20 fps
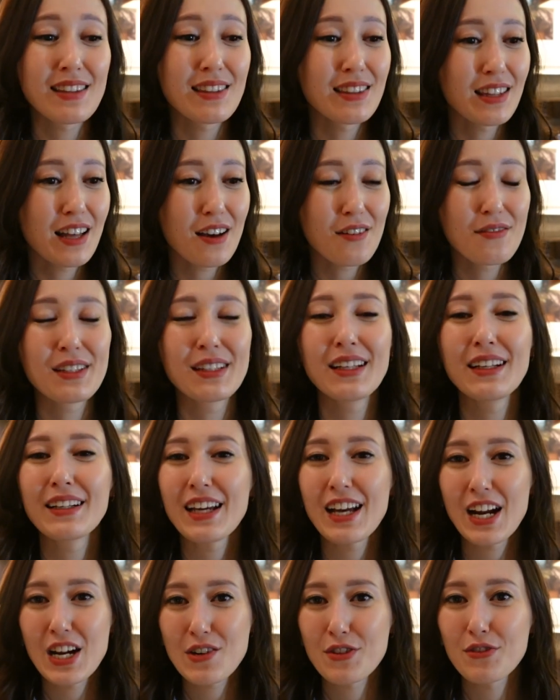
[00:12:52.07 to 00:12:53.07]
loving and
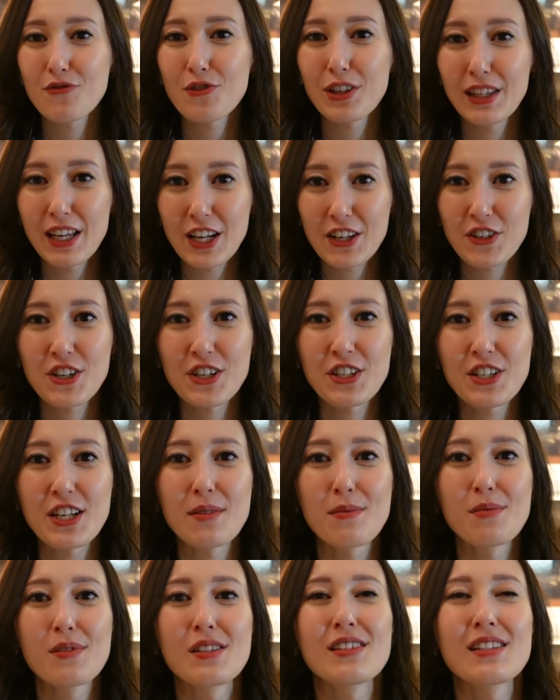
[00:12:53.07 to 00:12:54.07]
caring
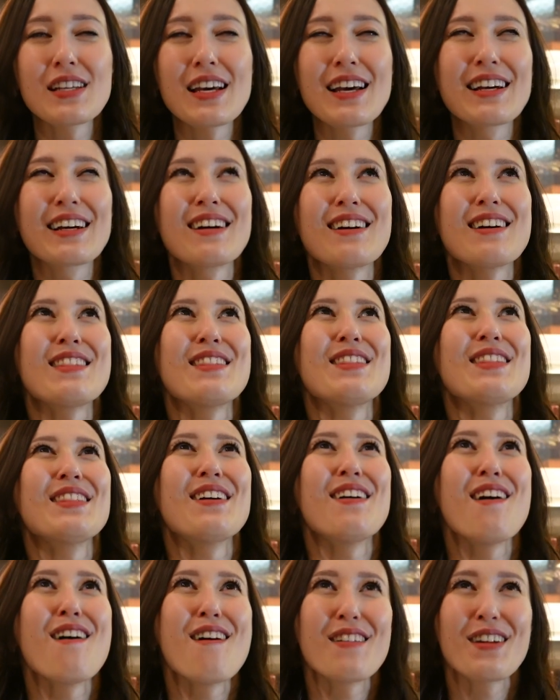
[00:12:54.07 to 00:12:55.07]
relationships take a
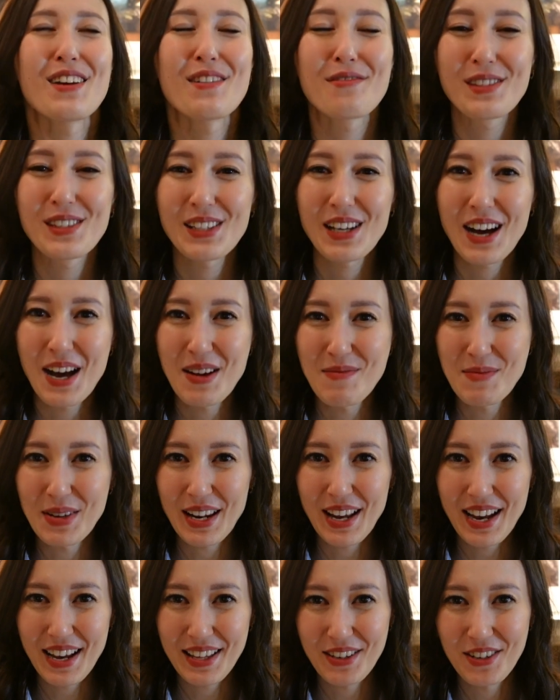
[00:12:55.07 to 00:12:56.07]
lot of time and
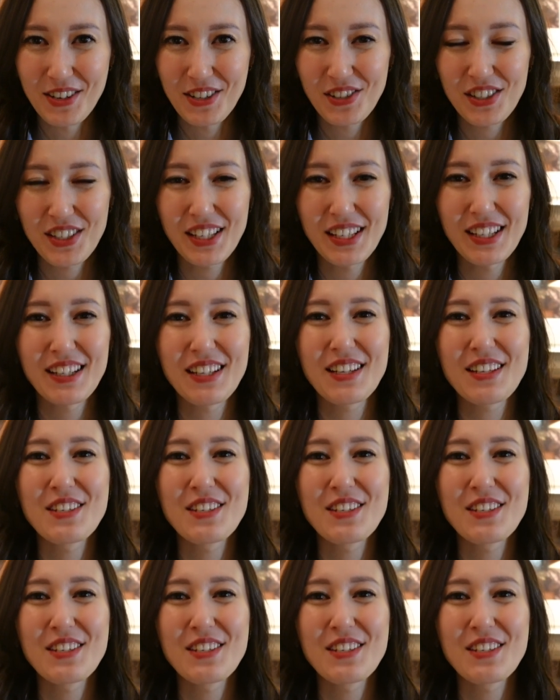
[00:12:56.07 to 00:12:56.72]
energy.